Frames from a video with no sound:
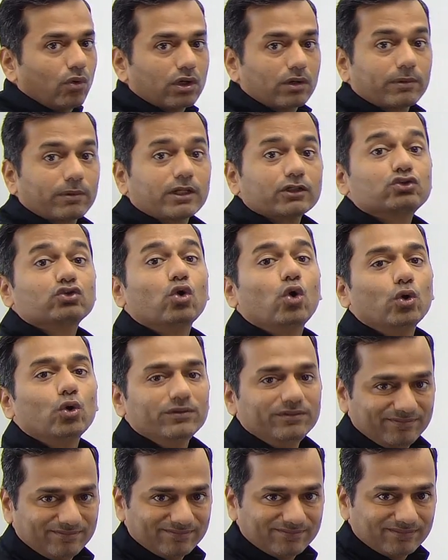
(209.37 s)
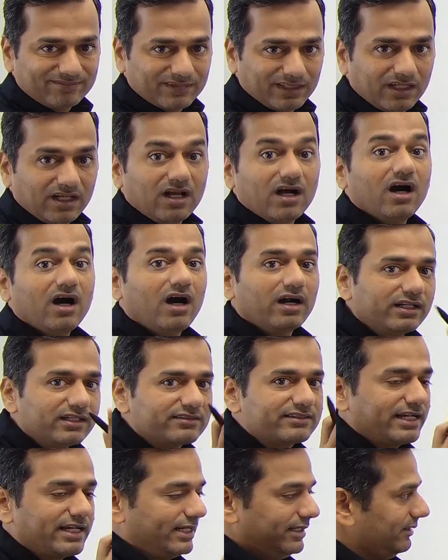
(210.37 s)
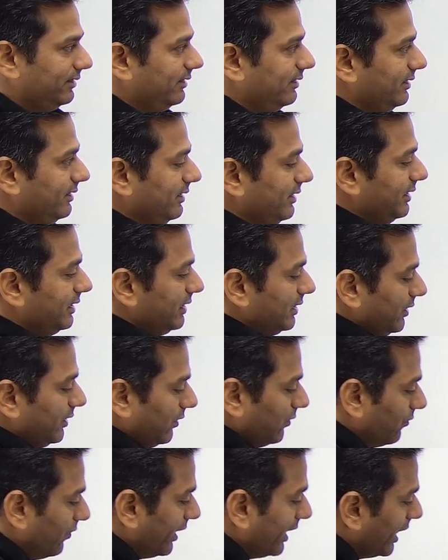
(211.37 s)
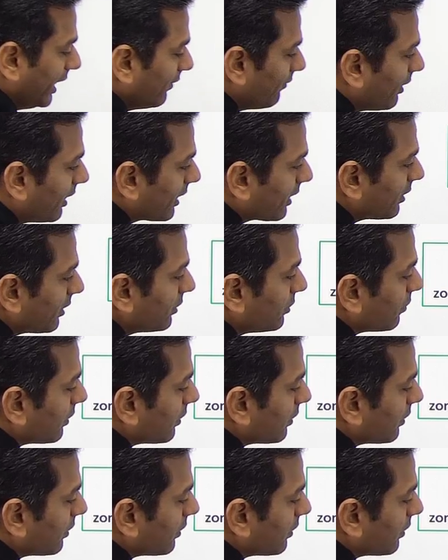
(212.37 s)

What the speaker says: What about a zone? Understand? Whenever